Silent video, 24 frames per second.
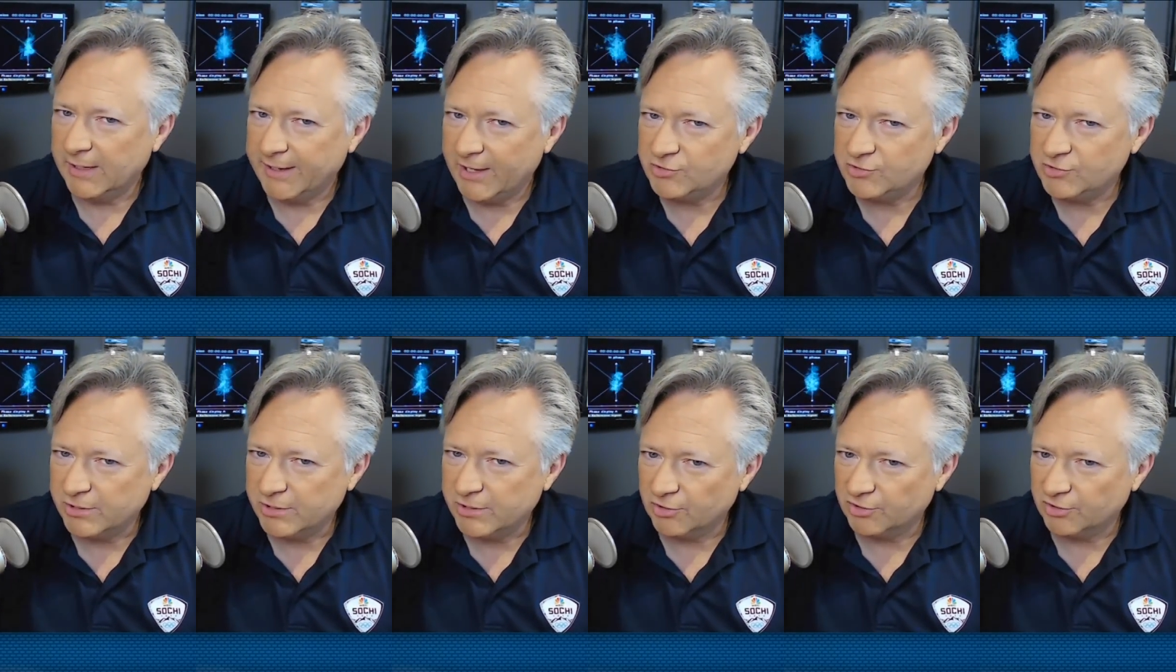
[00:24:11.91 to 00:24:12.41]

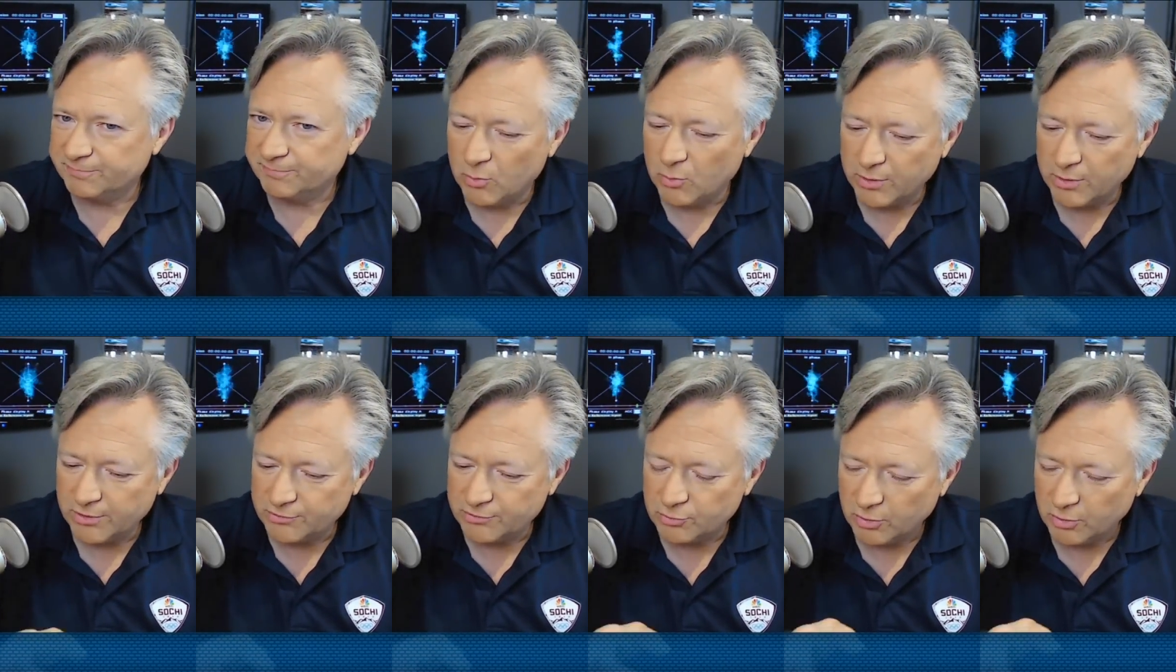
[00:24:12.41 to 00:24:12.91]
an engineer has
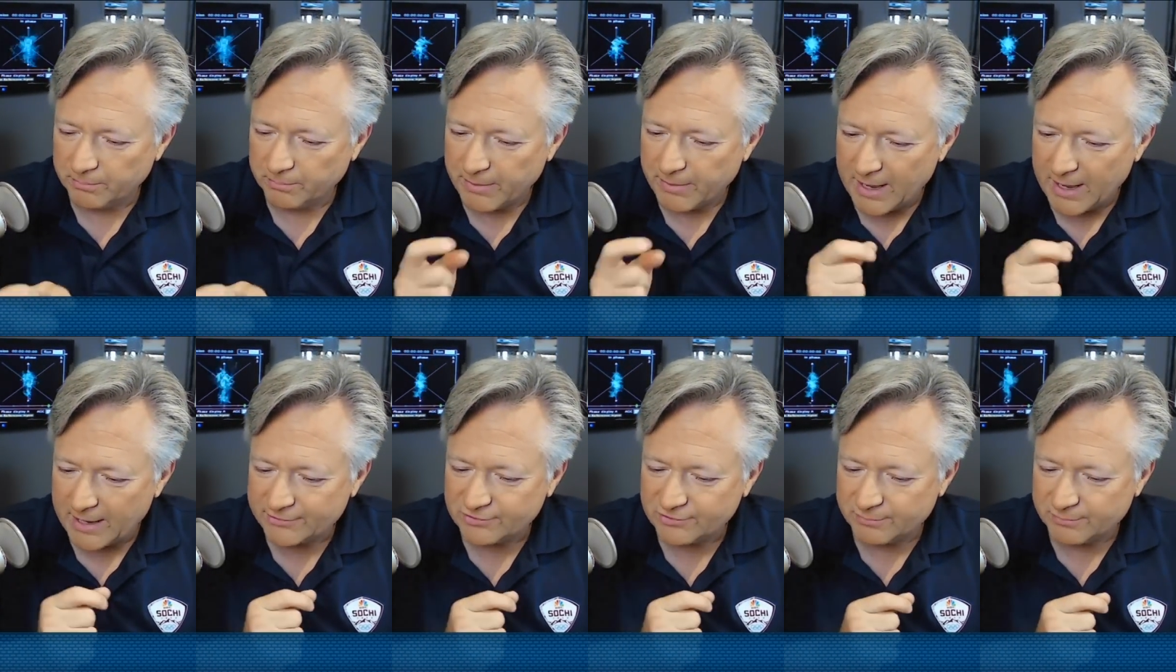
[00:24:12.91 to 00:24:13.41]
pointed to
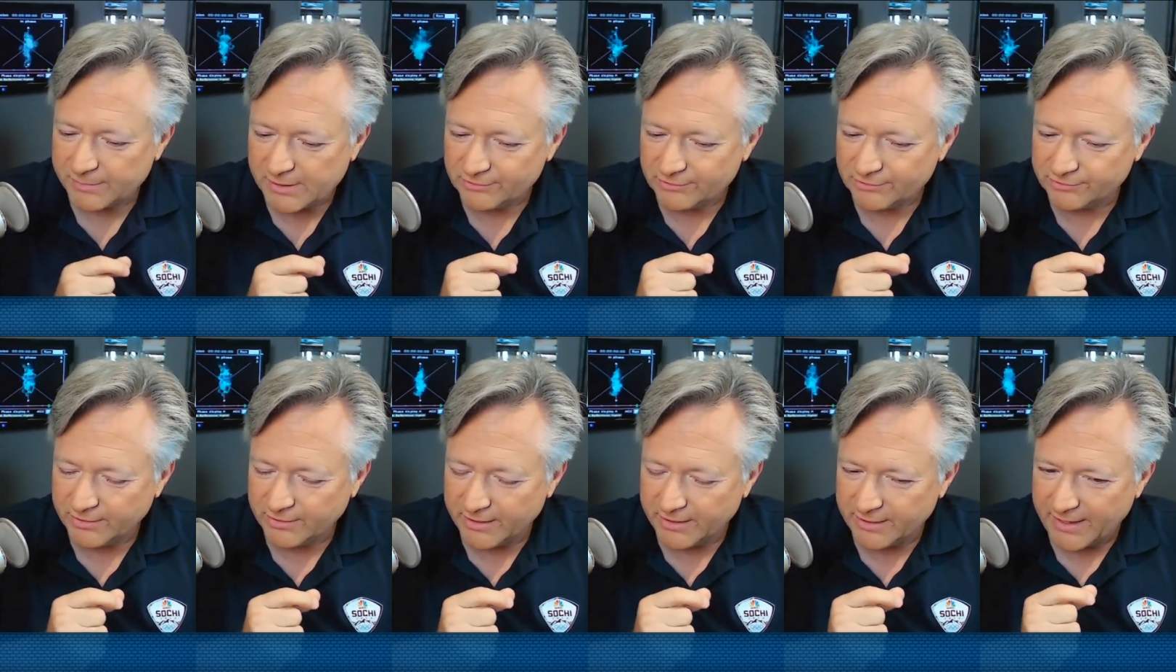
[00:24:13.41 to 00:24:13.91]
a box to
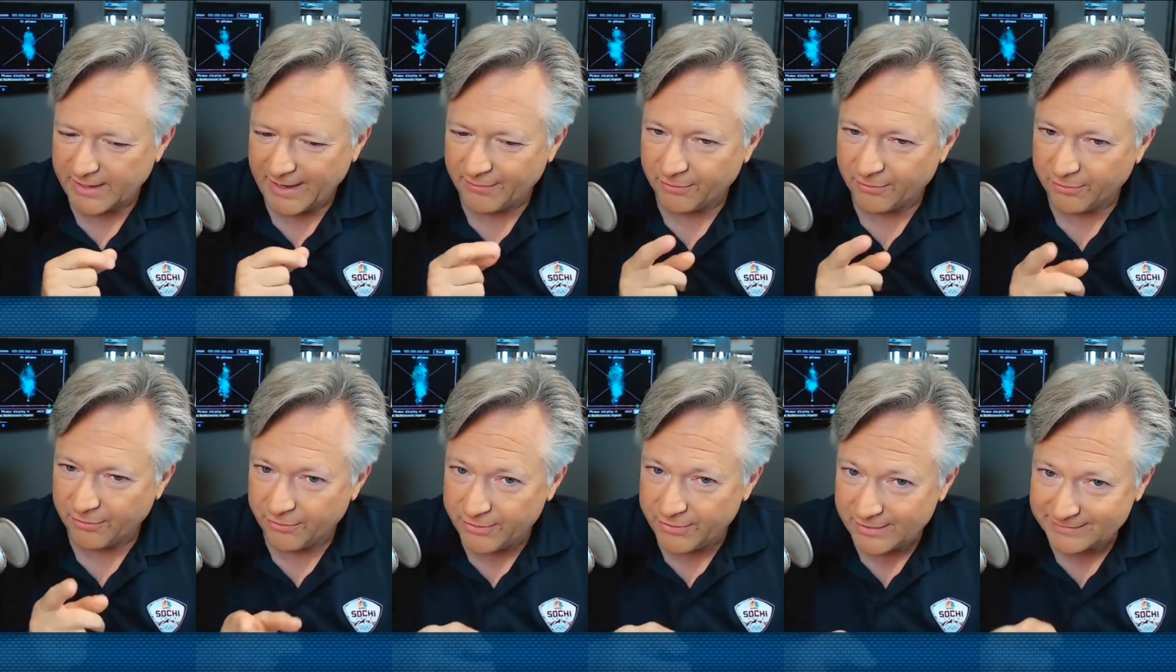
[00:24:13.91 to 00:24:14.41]
me and said,
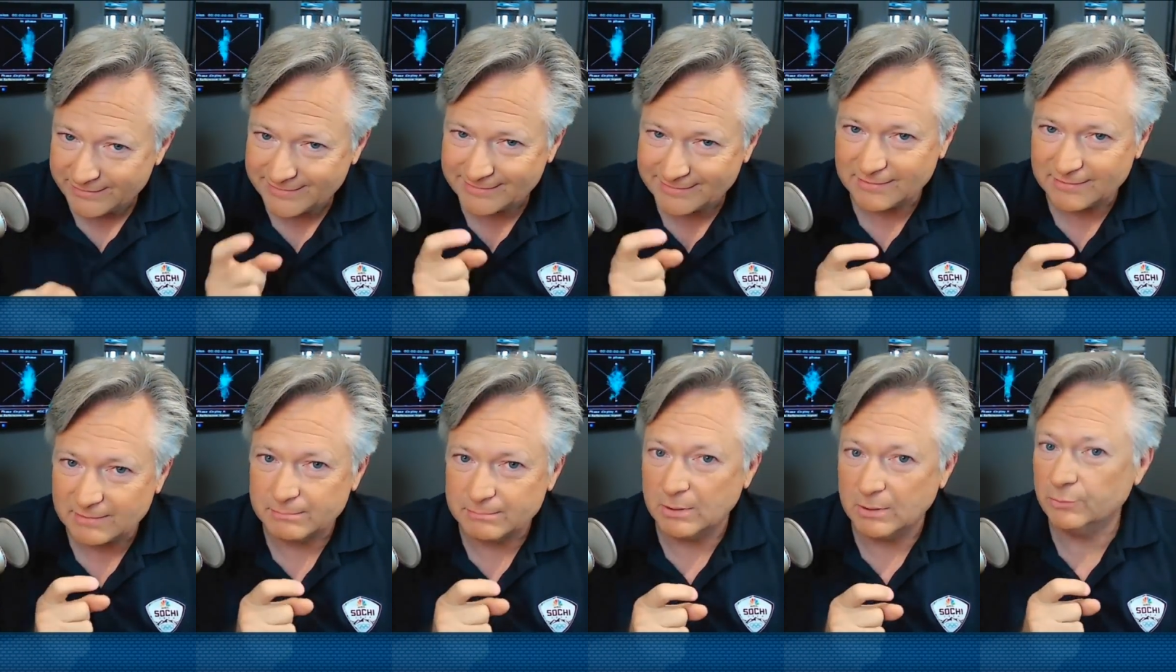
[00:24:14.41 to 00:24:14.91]
"And
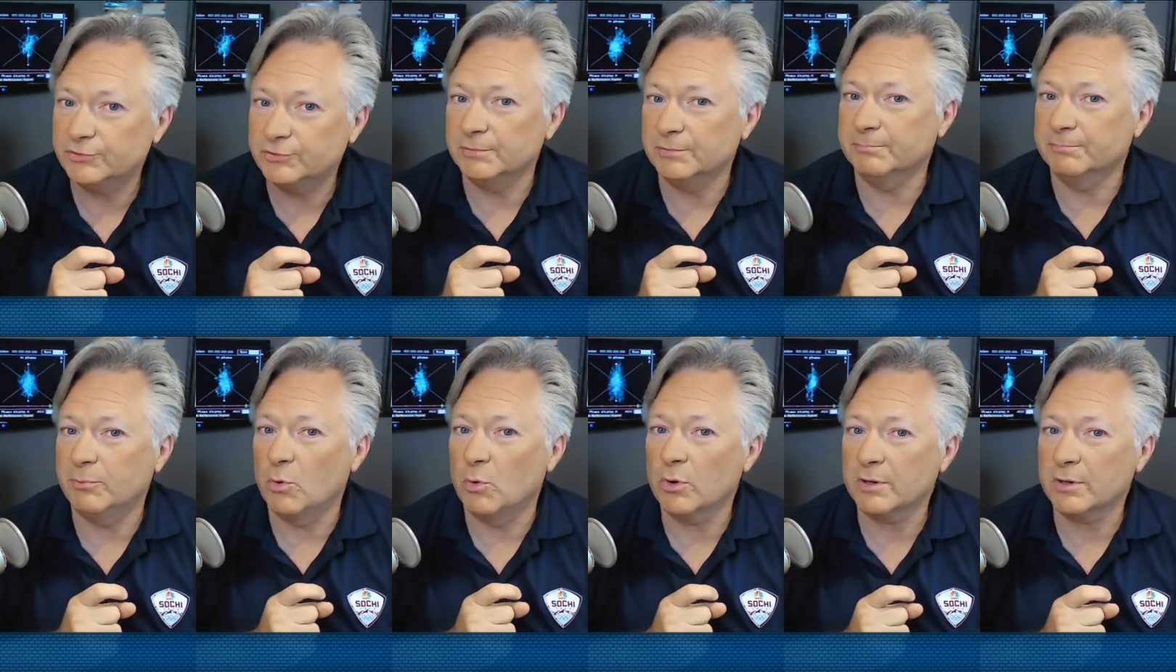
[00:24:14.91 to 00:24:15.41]
this is the
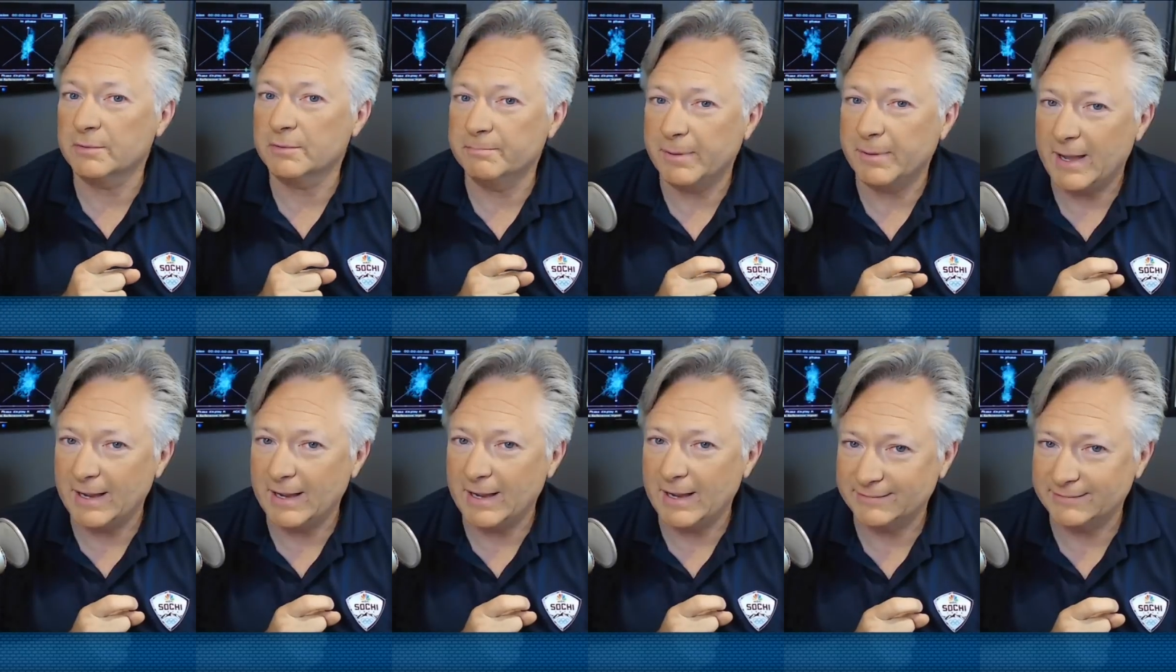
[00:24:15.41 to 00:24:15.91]
most
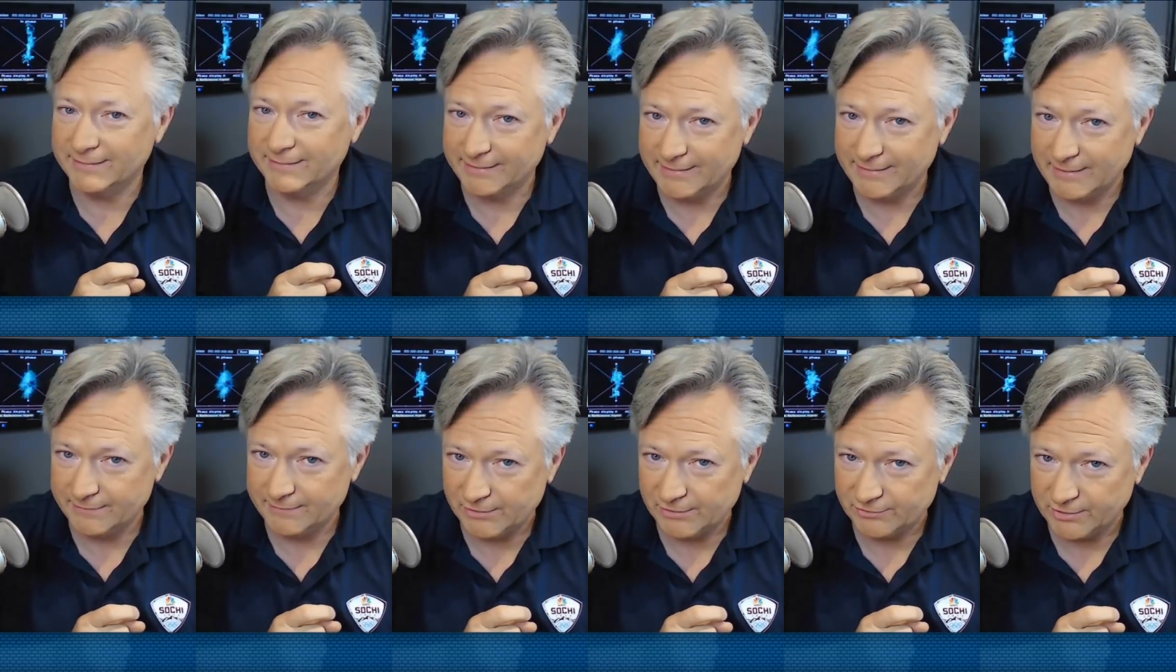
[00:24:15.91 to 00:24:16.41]
important box
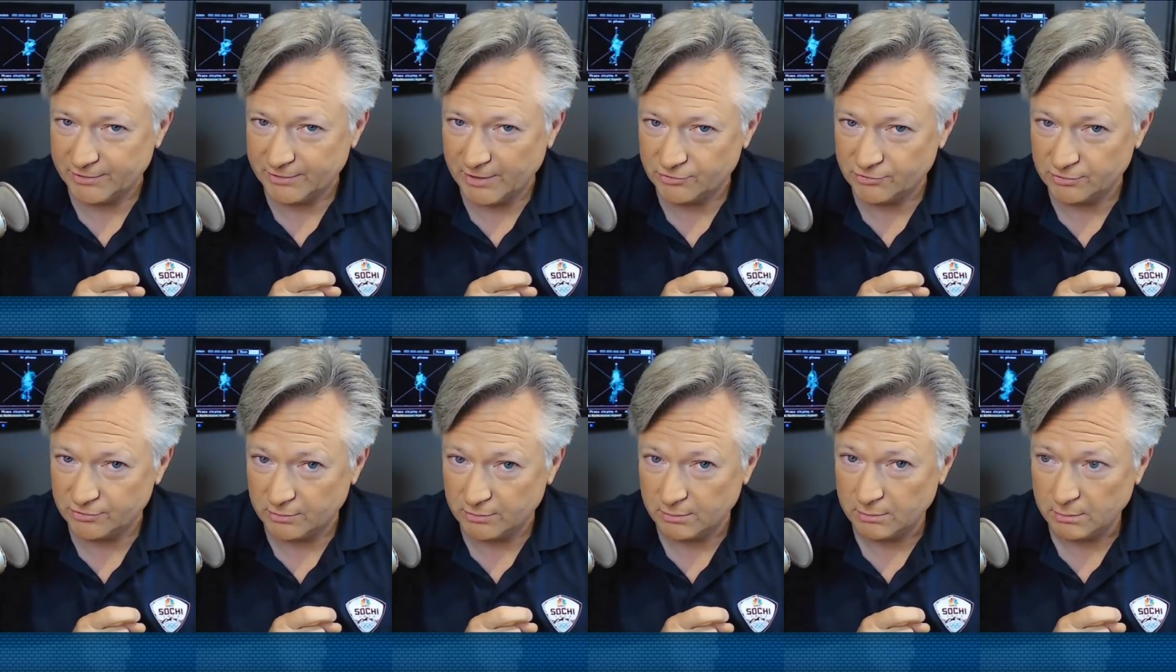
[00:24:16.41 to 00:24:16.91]
in the T V
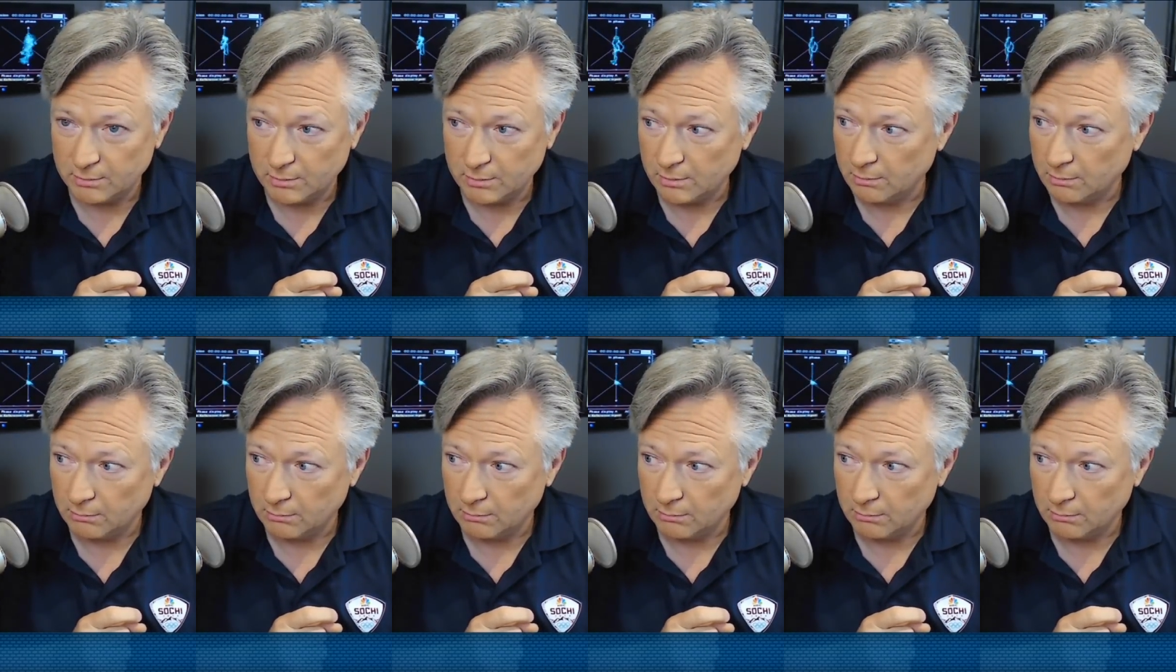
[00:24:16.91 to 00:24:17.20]
station."